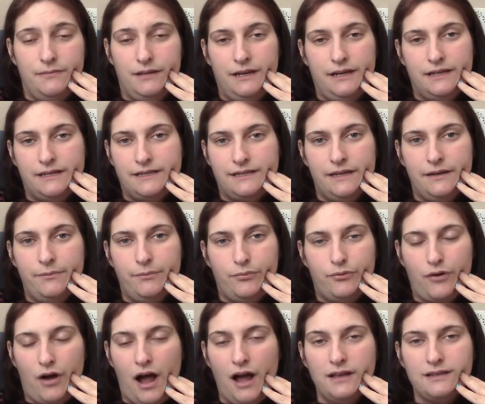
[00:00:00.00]
it's a
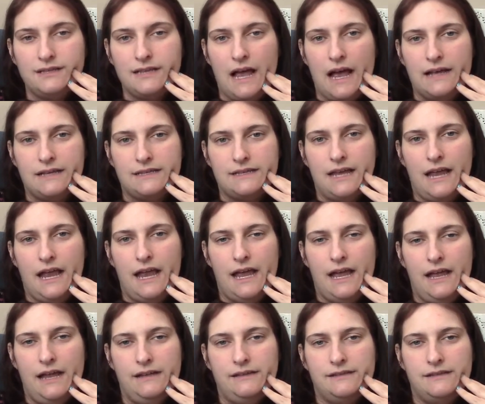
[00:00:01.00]
process,
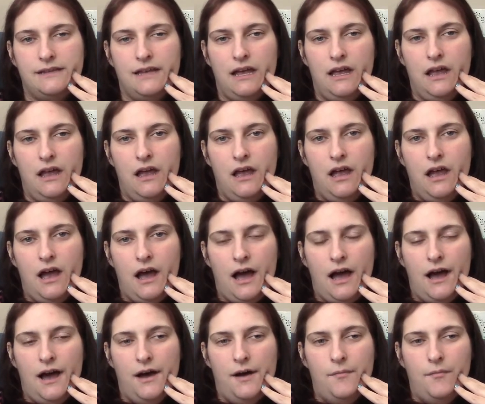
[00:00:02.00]
and
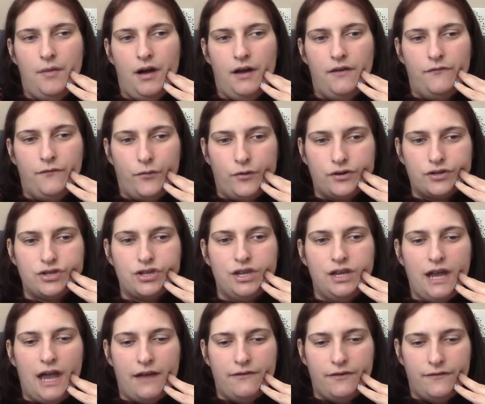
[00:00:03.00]

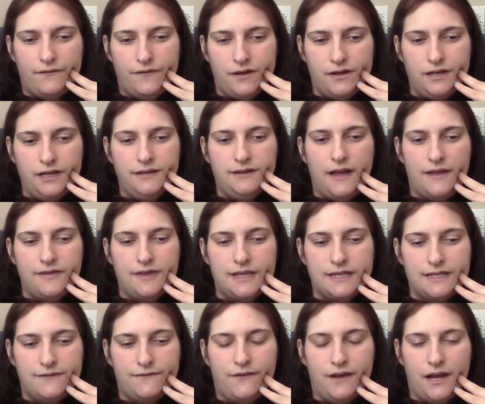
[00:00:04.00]
unfortunately, I have a feeling that
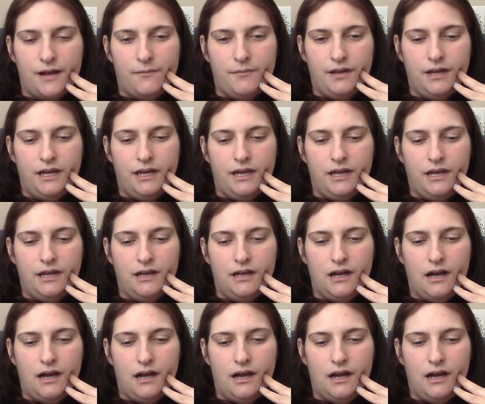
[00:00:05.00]
this family,